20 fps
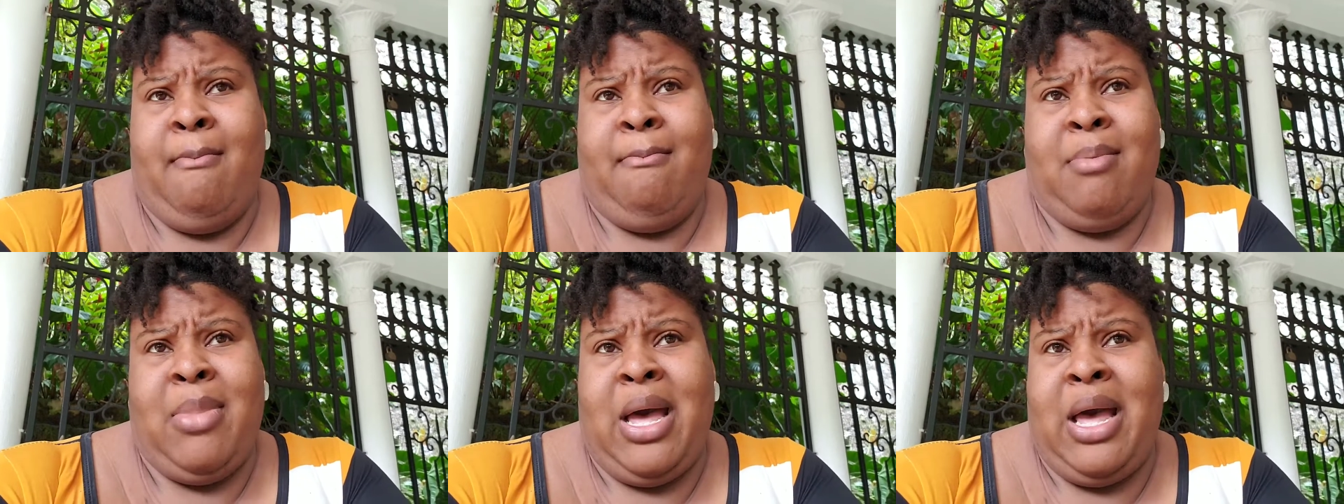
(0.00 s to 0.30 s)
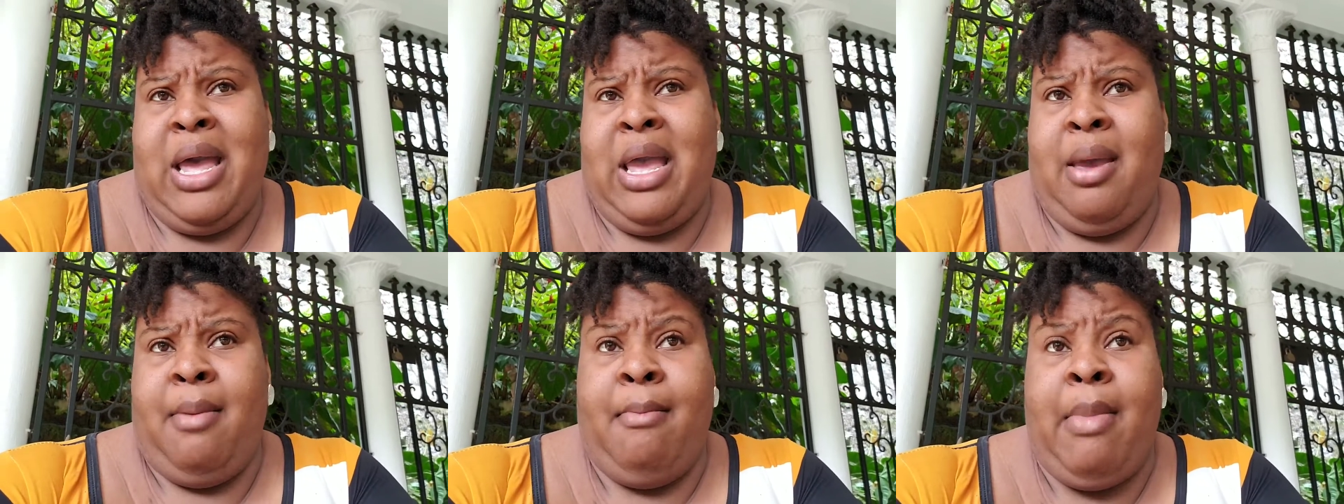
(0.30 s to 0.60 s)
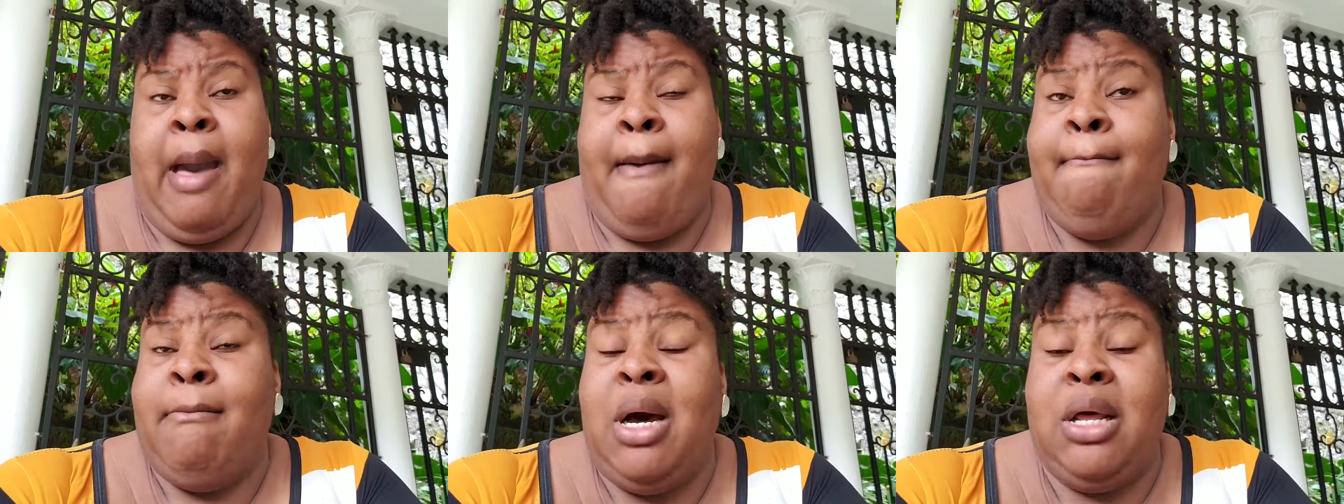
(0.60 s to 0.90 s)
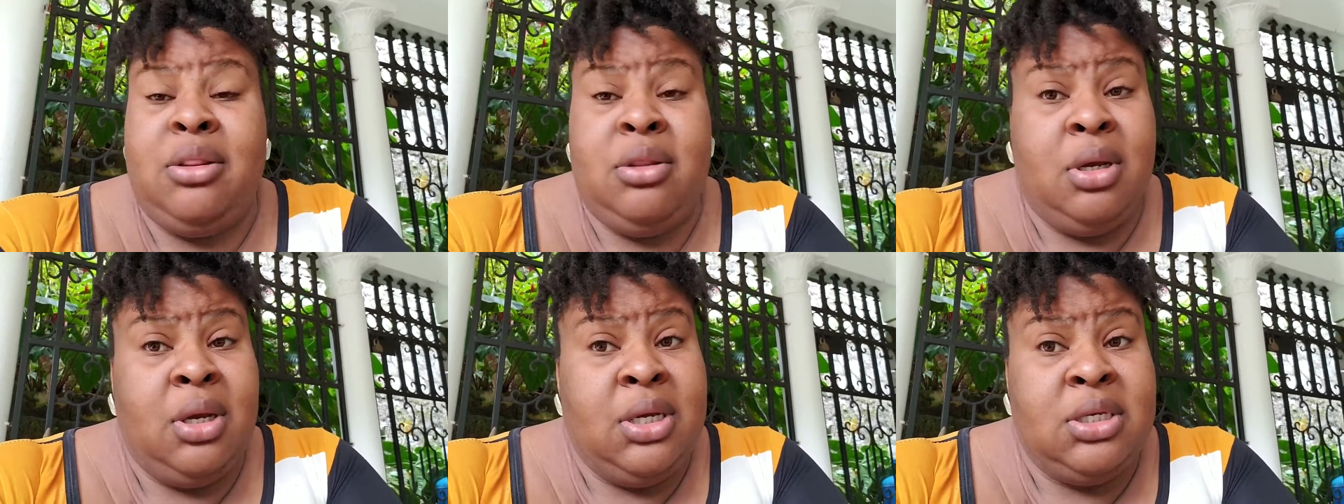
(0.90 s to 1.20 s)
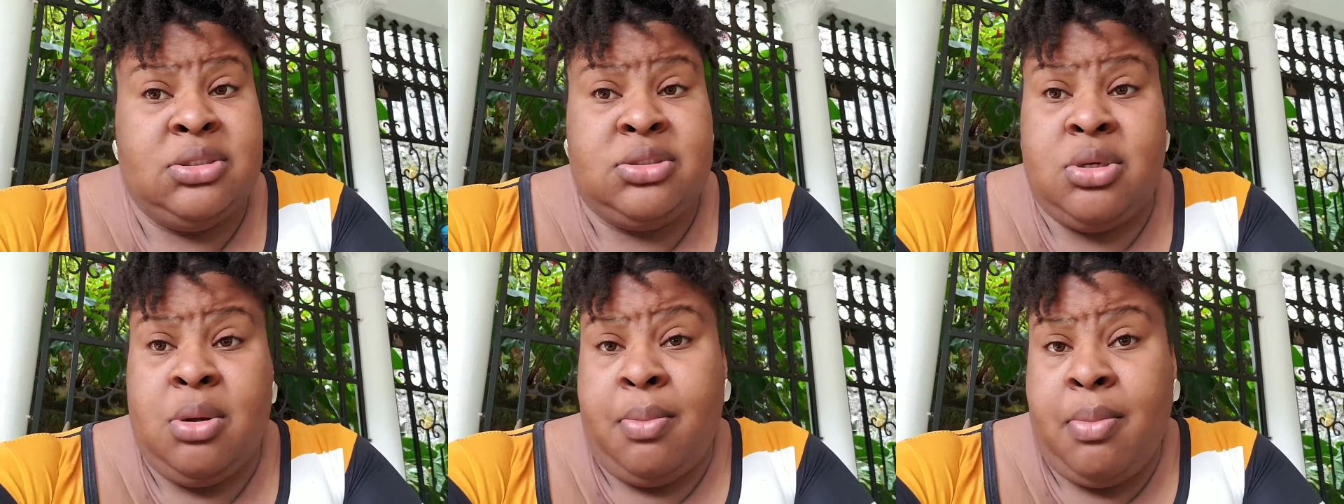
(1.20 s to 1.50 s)
my mother
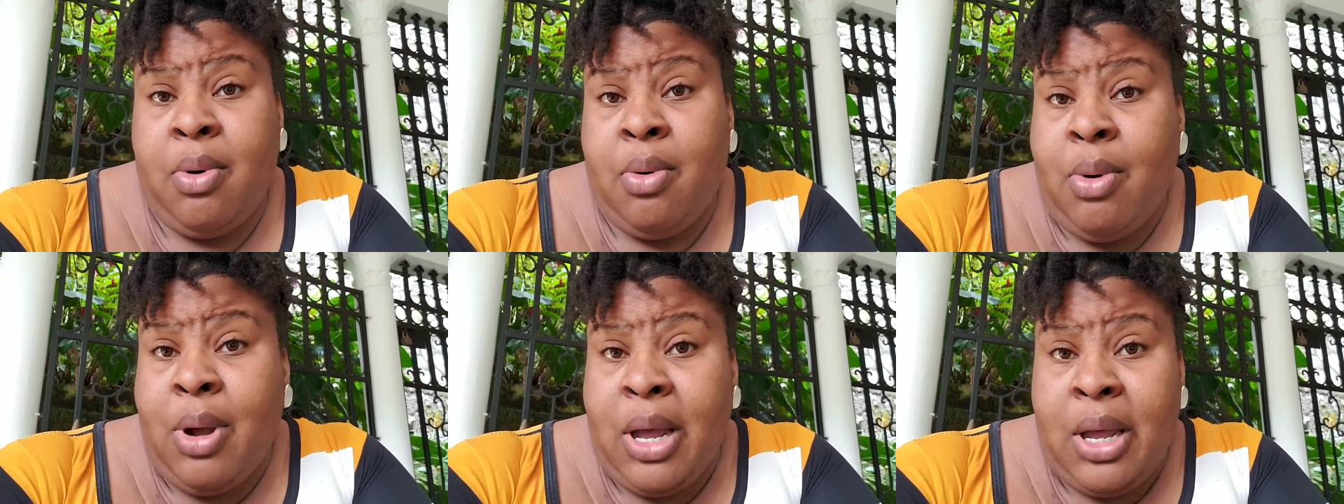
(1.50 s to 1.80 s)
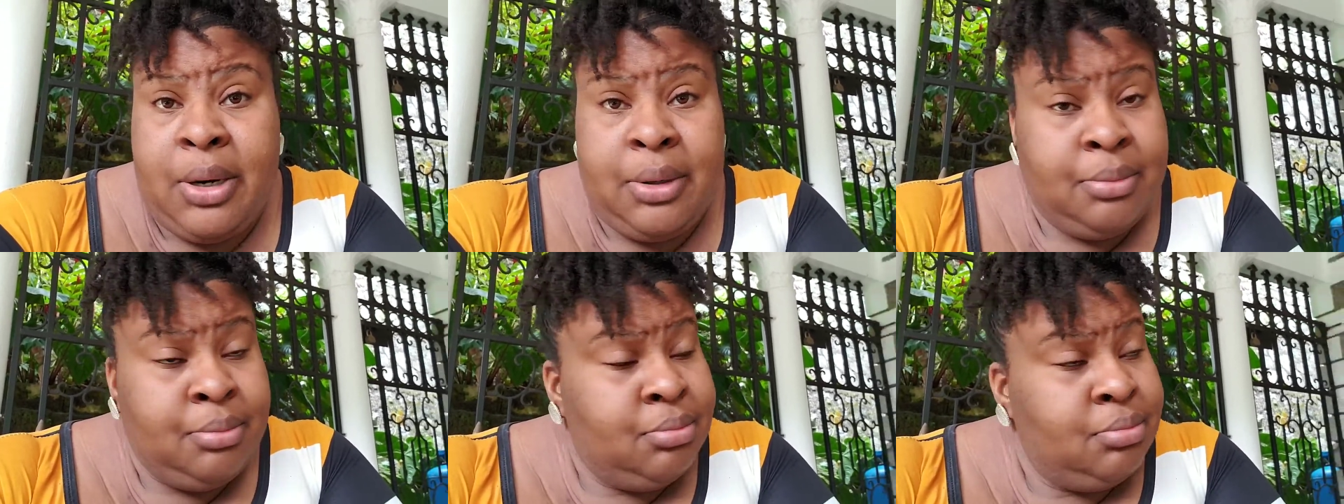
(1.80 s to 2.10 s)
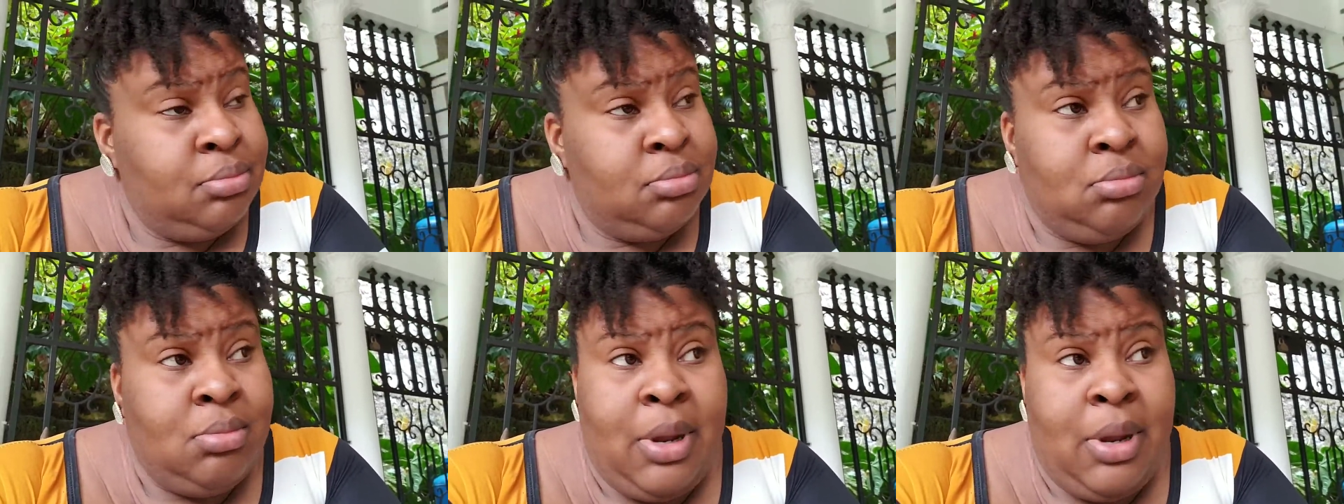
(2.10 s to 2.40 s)
is number one.